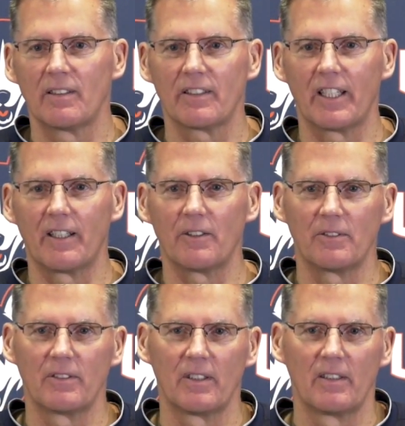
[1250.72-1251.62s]
you know.
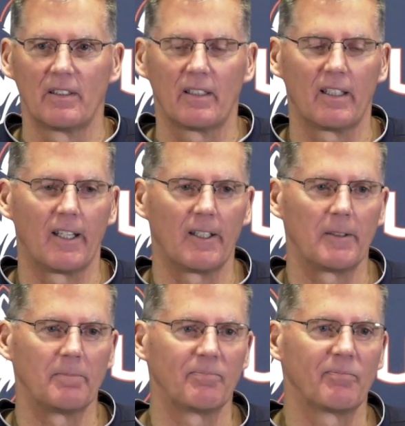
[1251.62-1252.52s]

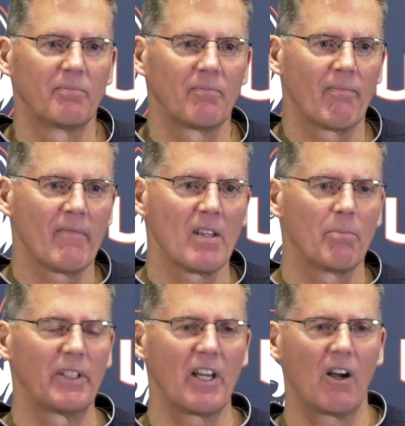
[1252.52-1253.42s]

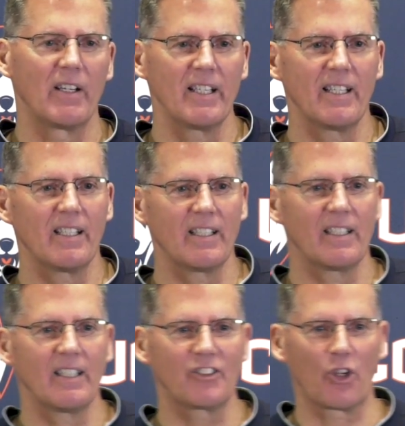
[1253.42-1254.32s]
But no,
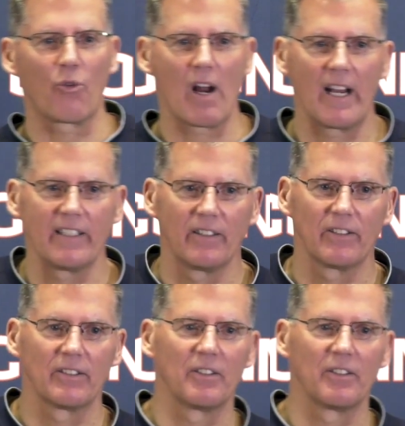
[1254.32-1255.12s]
it's a grind.